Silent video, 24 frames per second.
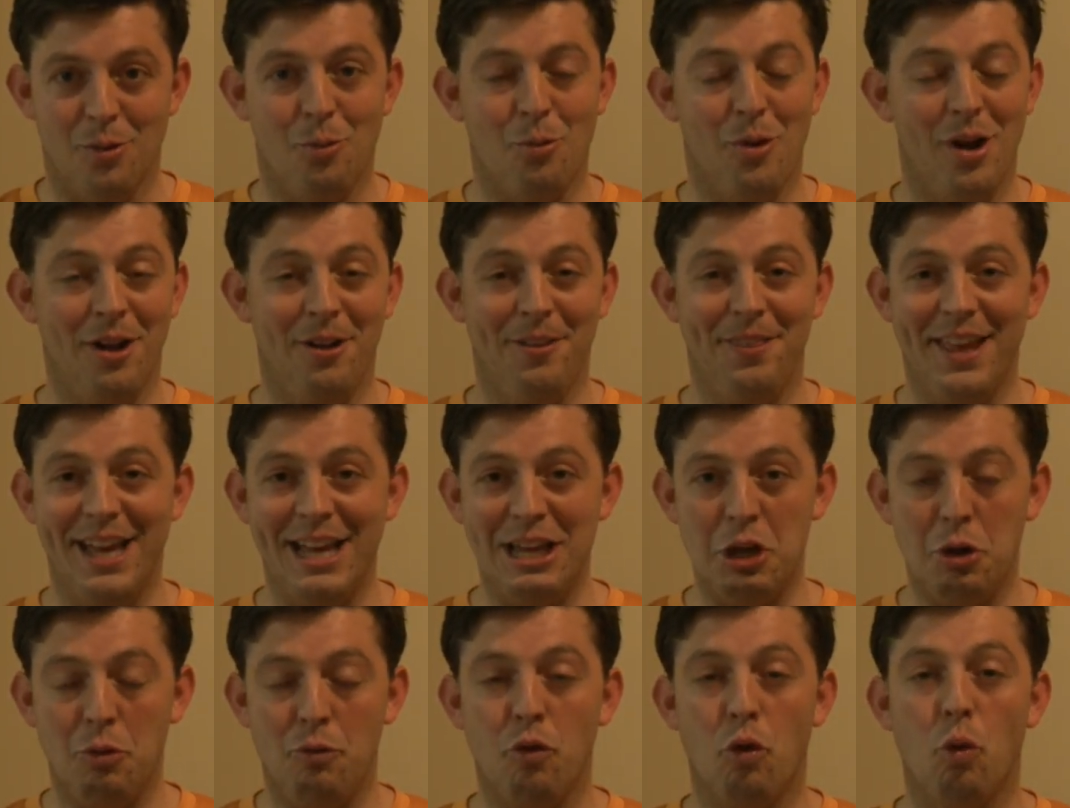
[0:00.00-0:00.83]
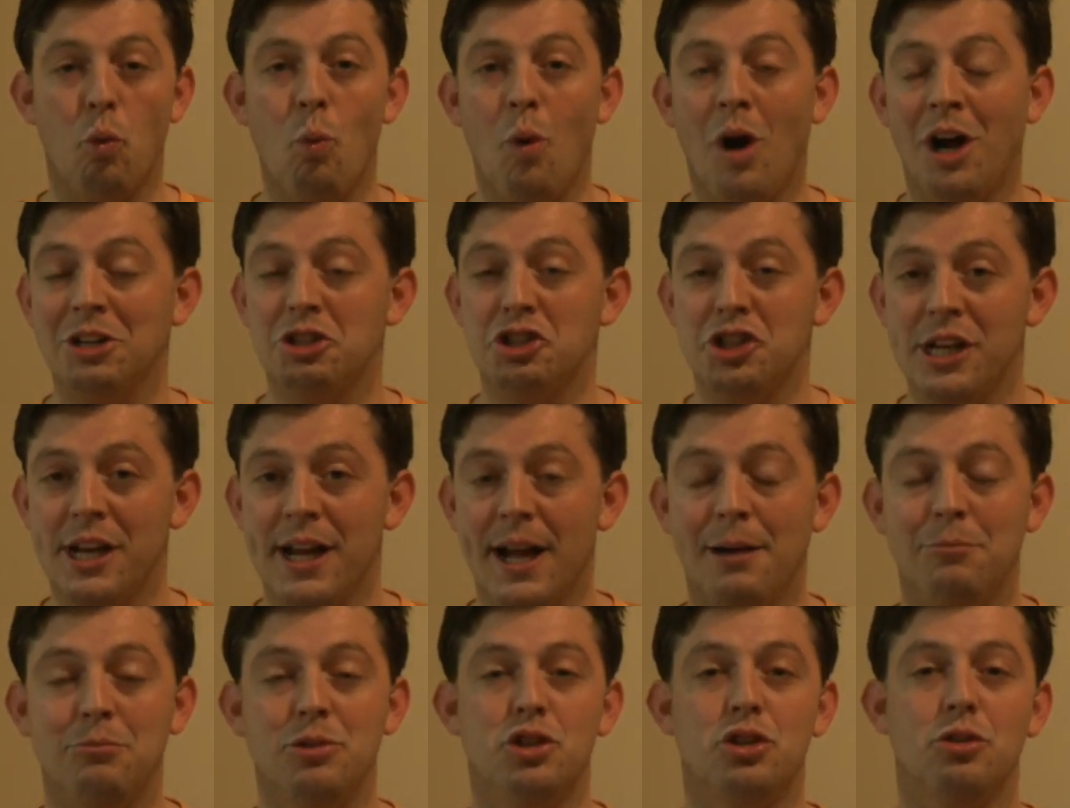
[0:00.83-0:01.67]
Well, thank you for watching.
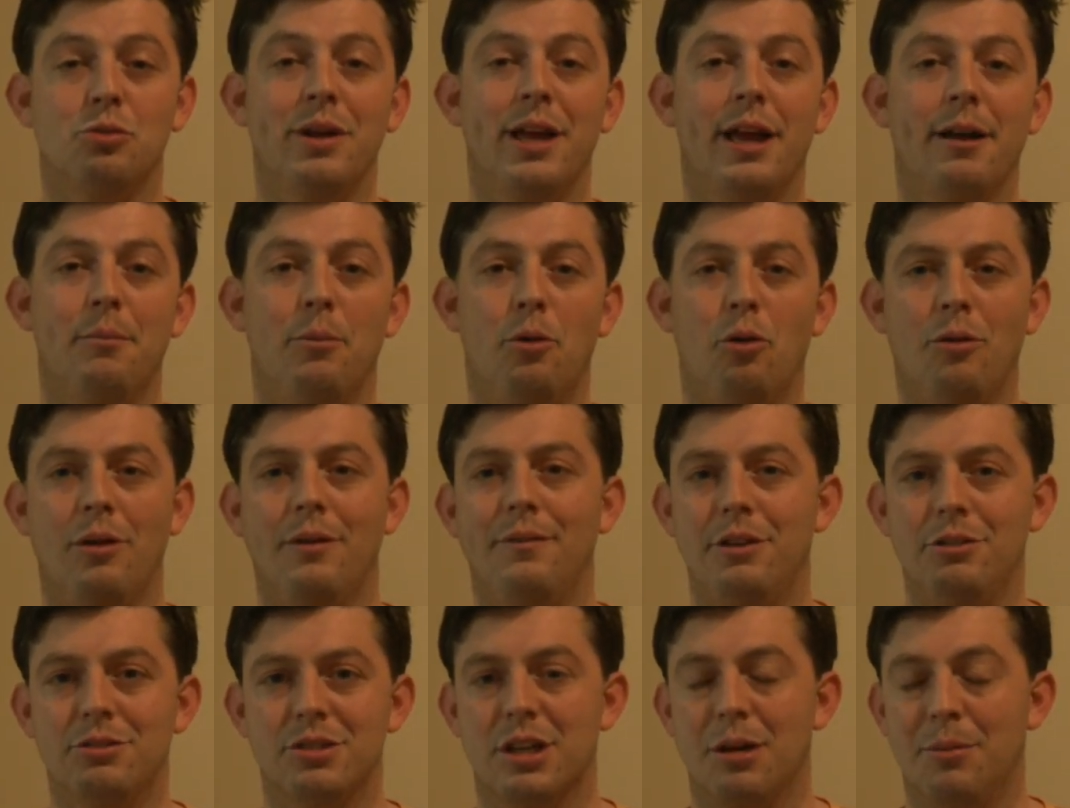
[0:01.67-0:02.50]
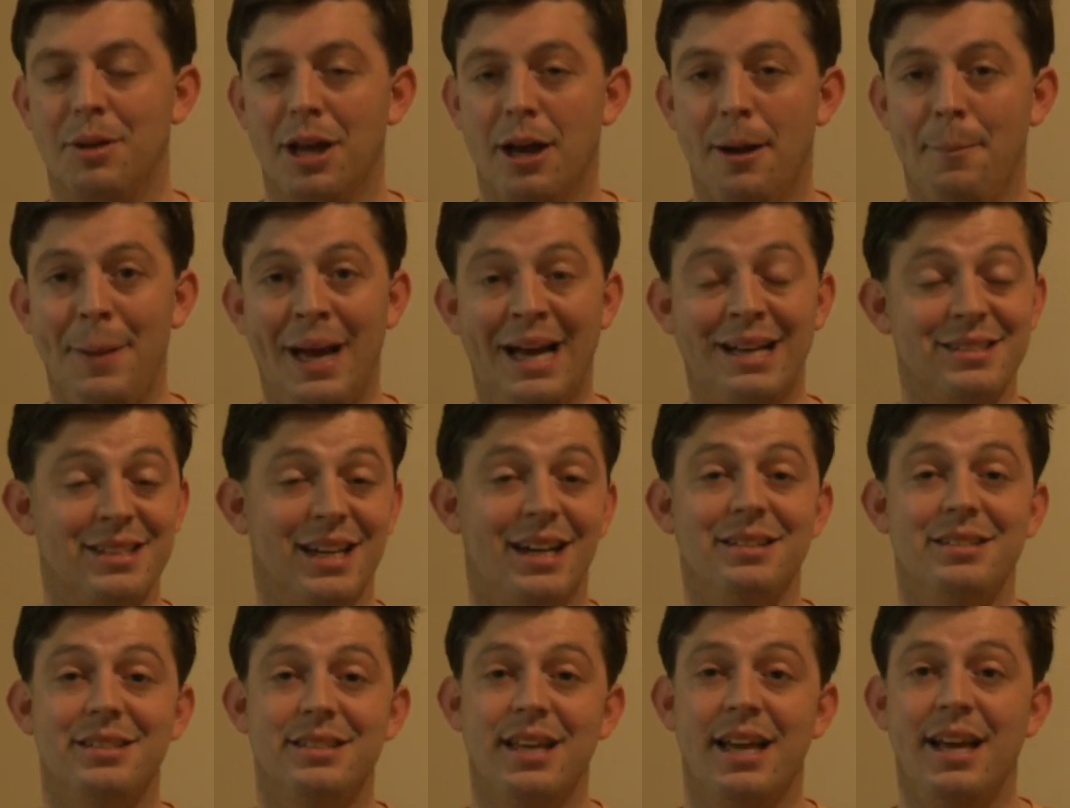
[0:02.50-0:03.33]
I'm sure we have more reviews coming up. As I
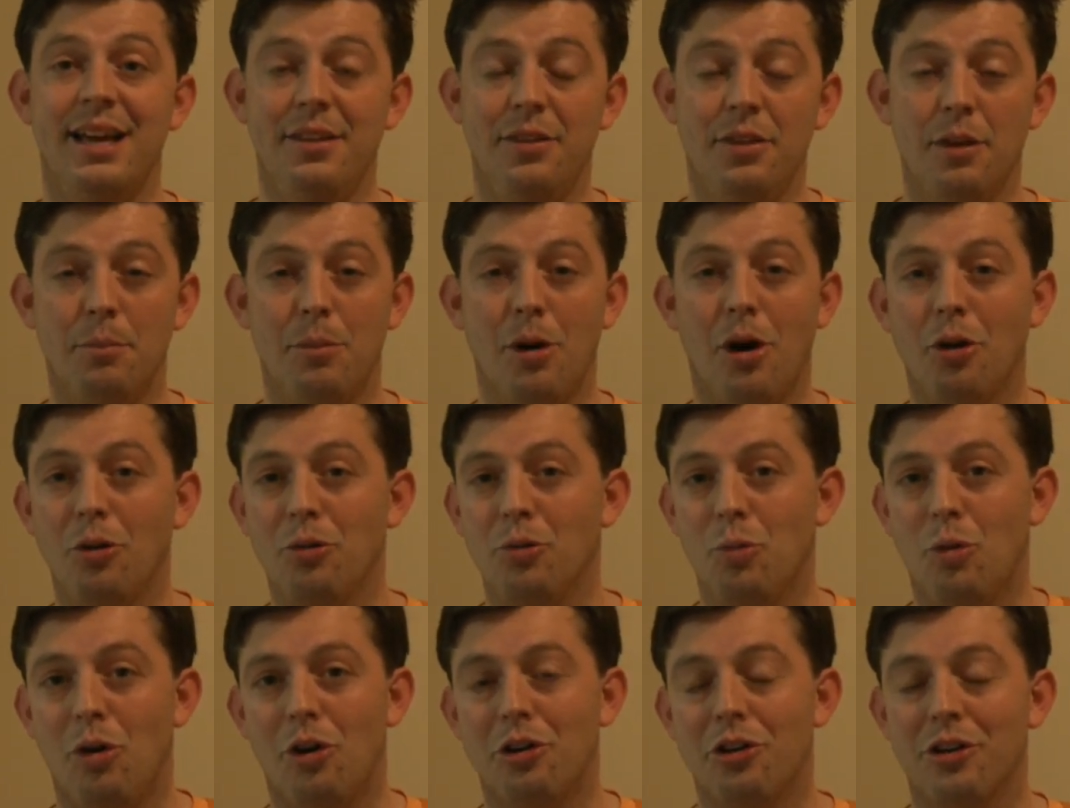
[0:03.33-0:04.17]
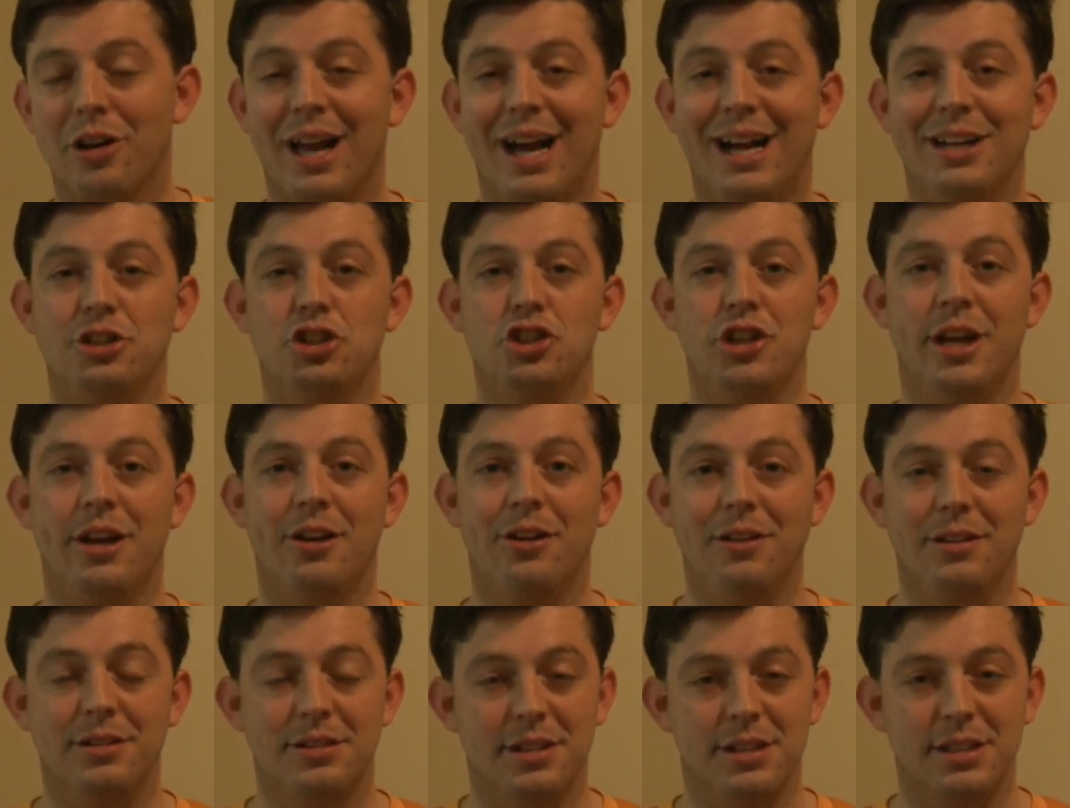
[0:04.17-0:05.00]
said, the Bottled Water Guy
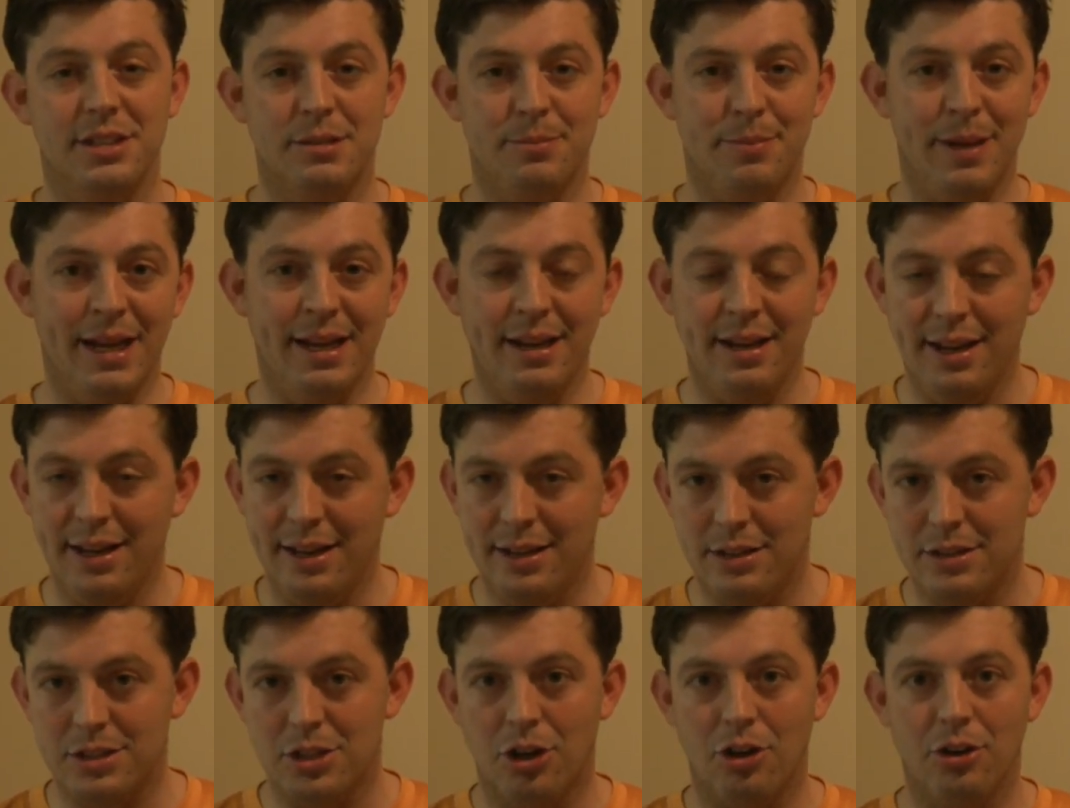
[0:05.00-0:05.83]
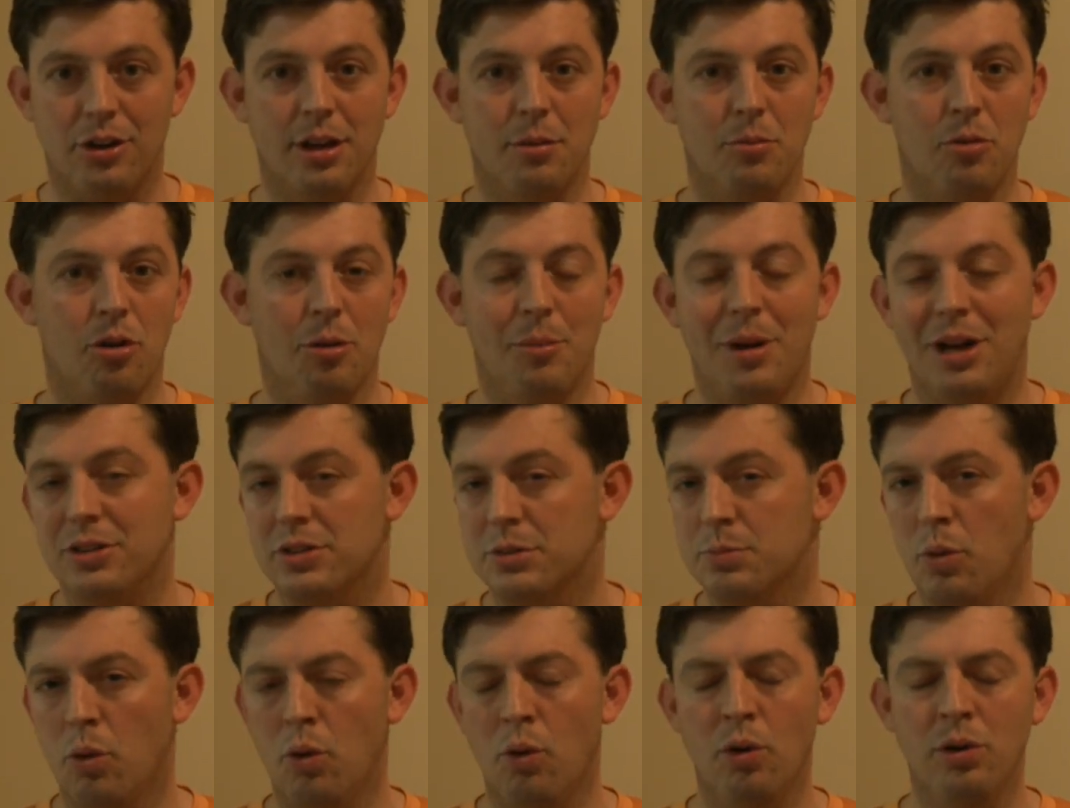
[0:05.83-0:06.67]
channel is expanding into talking more about
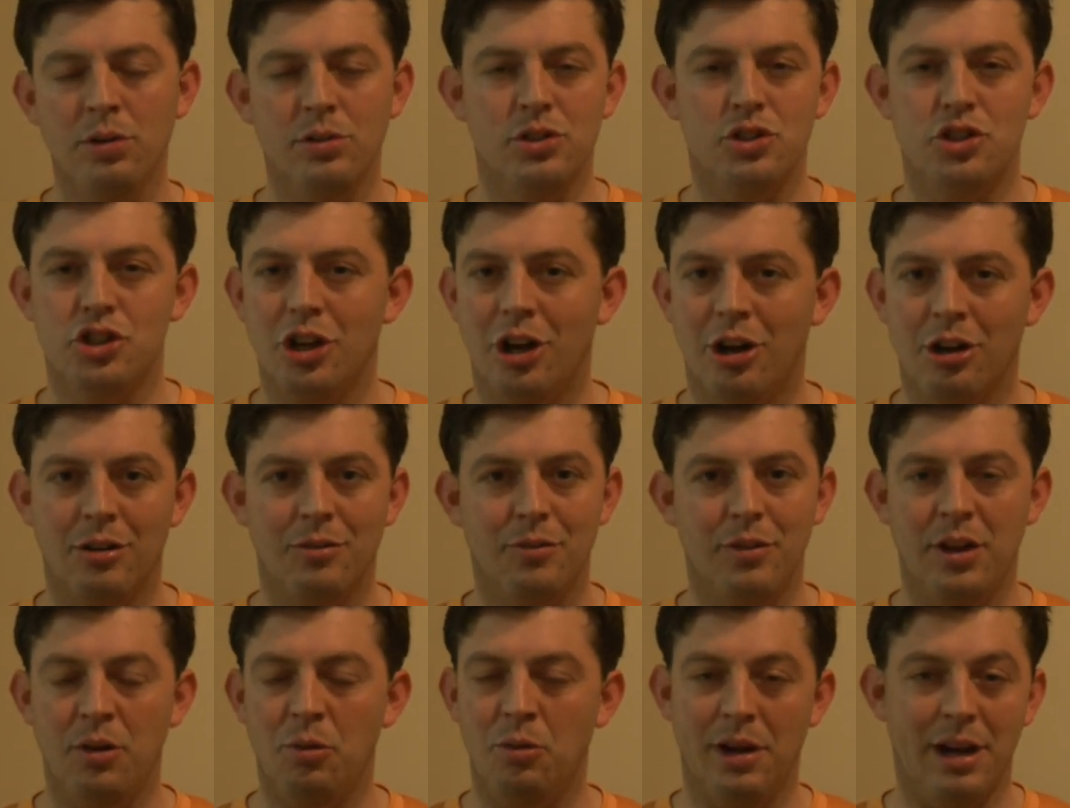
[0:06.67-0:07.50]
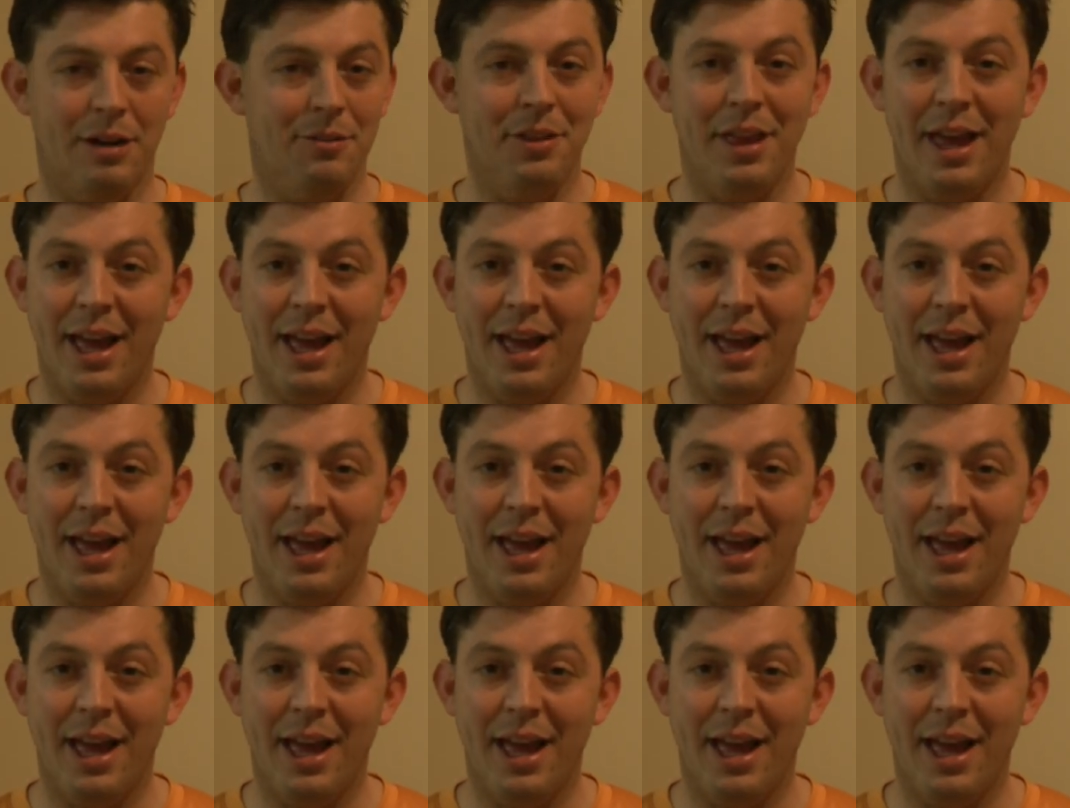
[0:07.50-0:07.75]
sports, geography, whatever the